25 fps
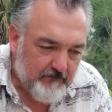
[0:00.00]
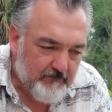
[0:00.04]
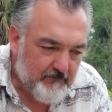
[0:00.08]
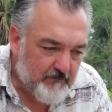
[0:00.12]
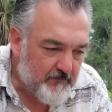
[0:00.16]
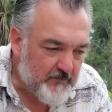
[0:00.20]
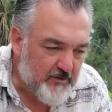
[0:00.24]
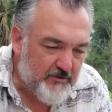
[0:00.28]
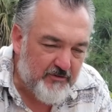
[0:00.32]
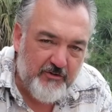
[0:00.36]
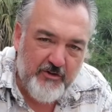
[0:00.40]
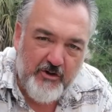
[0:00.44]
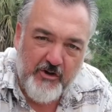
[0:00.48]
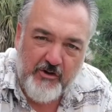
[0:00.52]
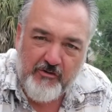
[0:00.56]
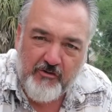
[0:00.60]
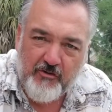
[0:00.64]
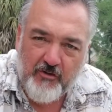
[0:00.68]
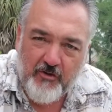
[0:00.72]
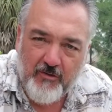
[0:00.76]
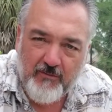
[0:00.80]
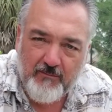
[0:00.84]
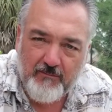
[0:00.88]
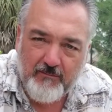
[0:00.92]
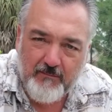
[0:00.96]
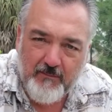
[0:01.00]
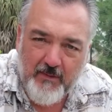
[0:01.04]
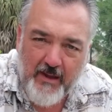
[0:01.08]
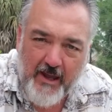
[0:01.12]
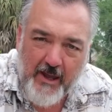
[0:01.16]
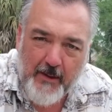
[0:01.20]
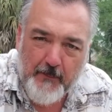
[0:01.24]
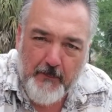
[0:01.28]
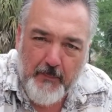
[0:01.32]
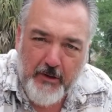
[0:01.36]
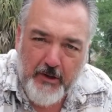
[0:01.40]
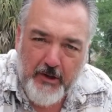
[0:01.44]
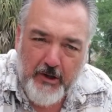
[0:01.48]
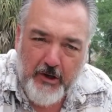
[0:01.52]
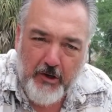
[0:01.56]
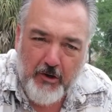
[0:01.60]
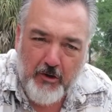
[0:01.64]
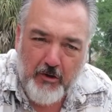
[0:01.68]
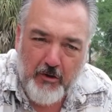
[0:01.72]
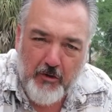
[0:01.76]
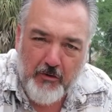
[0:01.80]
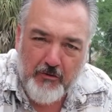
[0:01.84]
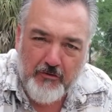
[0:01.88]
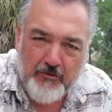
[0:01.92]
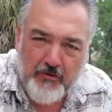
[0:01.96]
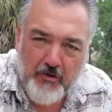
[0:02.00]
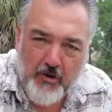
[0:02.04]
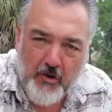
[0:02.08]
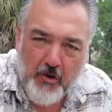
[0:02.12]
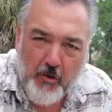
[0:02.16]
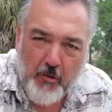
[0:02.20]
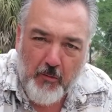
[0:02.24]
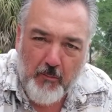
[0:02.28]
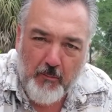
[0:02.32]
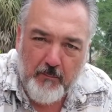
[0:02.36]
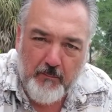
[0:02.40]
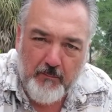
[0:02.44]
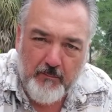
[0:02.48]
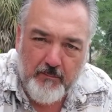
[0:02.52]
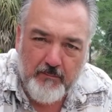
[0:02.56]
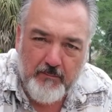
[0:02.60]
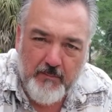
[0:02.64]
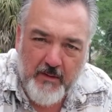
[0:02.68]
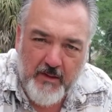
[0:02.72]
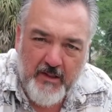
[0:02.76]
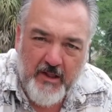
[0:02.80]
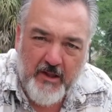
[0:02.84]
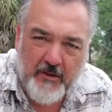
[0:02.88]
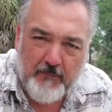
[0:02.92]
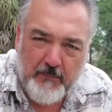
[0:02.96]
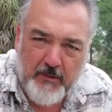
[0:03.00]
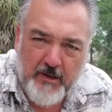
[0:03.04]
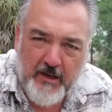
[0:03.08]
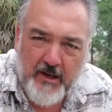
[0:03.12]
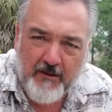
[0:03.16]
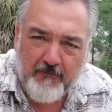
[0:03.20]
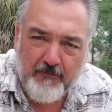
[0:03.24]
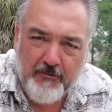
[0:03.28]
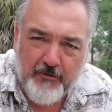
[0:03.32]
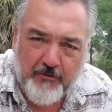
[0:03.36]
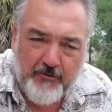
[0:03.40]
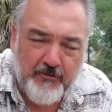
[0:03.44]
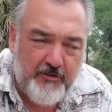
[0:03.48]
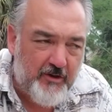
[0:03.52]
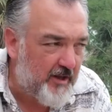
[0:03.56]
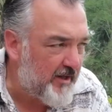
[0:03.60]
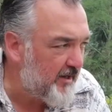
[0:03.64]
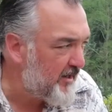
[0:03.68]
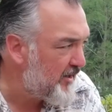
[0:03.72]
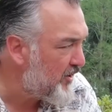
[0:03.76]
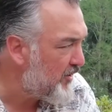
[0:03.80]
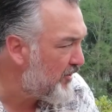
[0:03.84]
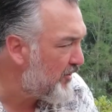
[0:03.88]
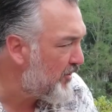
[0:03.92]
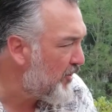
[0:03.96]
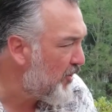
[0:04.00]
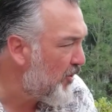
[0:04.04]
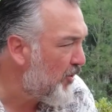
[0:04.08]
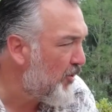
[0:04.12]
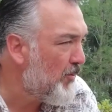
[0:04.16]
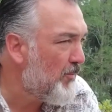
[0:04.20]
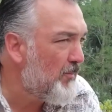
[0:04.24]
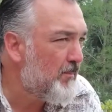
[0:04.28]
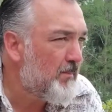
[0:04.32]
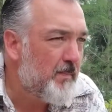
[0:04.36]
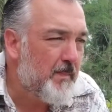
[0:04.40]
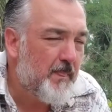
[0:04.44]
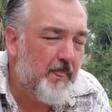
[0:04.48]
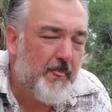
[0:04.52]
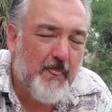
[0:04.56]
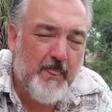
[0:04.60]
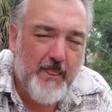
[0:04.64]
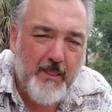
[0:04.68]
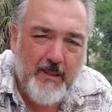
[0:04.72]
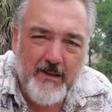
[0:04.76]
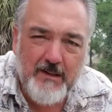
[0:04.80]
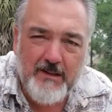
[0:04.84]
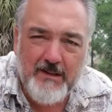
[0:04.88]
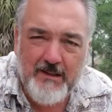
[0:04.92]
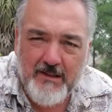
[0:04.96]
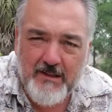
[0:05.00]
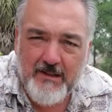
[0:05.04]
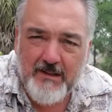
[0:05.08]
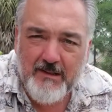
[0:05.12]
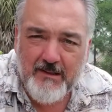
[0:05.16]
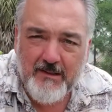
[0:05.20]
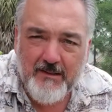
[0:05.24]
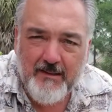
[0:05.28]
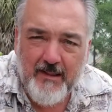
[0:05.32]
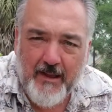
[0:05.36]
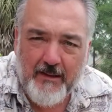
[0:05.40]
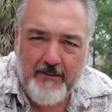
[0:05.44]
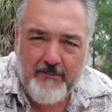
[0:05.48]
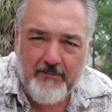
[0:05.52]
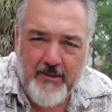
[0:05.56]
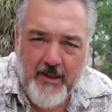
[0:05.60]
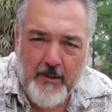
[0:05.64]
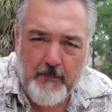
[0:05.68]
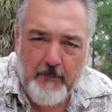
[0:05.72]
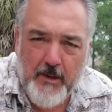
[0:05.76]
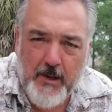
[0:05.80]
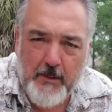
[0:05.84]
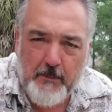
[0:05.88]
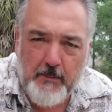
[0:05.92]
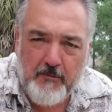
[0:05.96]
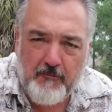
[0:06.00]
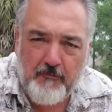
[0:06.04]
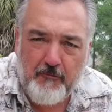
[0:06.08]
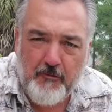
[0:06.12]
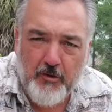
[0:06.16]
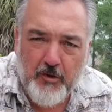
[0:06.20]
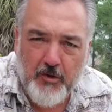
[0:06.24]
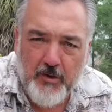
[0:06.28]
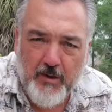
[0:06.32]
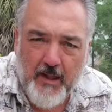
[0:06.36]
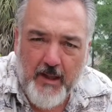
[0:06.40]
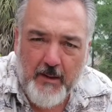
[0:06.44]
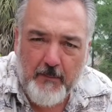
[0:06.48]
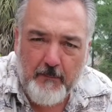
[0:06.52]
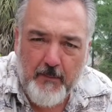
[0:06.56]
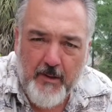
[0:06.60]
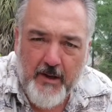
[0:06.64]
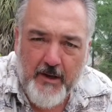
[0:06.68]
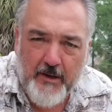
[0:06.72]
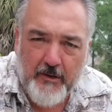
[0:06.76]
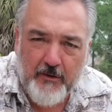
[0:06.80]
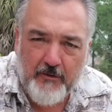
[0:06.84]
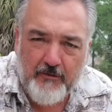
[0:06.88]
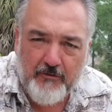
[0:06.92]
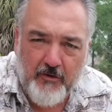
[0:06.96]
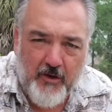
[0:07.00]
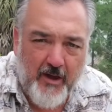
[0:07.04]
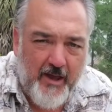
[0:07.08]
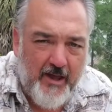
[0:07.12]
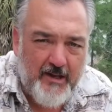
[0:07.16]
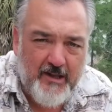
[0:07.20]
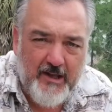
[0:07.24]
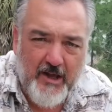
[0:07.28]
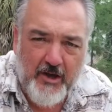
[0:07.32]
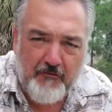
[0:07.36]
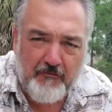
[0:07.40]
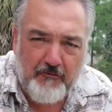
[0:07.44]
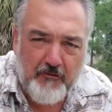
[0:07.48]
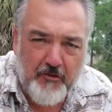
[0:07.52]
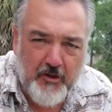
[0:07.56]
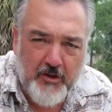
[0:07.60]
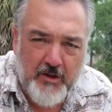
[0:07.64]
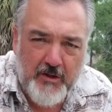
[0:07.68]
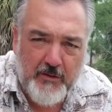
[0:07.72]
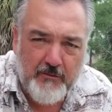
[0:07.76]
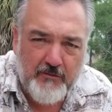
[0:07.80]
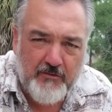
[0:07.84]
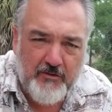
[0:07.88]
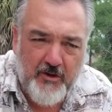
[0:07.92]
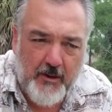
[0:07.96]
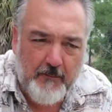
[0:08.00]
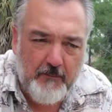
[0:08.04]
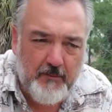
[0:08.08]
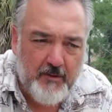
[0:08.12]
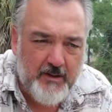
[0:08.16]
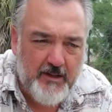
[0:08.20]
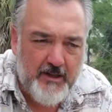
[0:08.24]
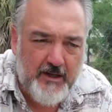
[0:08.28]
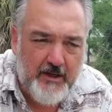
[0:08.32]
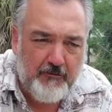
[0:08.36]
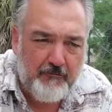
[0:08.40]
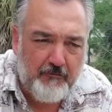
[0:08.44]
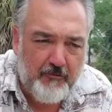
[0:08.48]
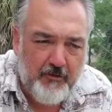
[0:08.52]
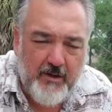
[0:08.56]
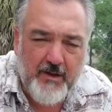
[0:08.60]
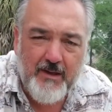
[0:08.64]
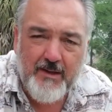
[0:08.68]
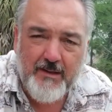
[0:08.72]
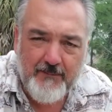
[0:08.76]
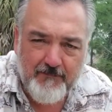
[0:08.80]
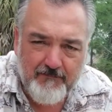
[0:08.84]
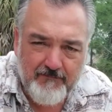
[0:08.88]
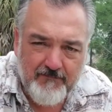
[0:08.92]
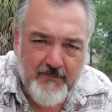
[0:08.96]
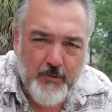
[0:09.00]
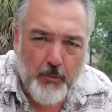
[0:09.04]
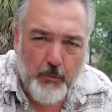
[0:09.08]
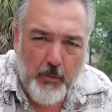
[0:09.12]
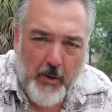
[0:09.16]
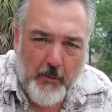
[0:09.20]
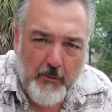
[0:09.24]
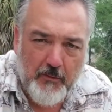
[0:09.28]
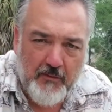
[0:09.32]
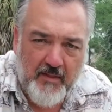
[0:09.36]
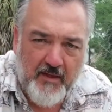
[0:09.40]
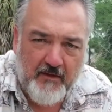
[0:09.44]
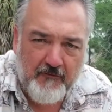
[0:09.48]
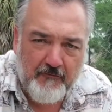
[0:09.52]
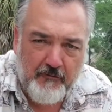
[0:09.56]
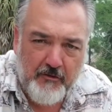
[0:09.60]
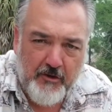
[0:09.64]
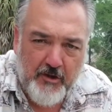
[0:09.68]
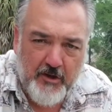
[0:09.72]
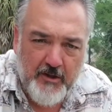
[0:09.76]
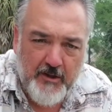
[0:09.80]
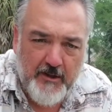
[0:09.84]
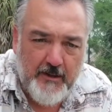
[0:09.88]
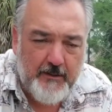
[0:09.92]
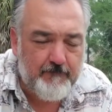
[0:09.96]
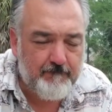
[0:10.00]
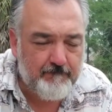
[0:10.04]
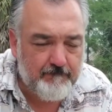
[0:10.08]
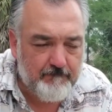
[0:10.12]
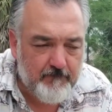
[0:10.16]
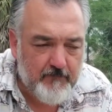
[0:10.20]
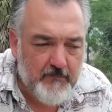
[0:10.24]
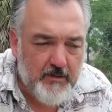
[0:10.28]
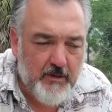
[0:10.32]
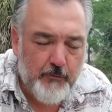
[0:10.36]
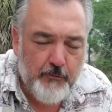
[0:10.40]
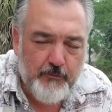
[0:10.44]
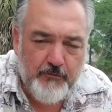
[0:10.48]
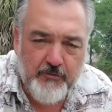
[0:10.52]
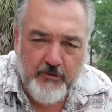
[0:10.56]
The seizure happening here close to home, and then being able to stay here at home, that made me feel a lot better. So I had a gut feeling it was time to leave. Went with that feeling. It was a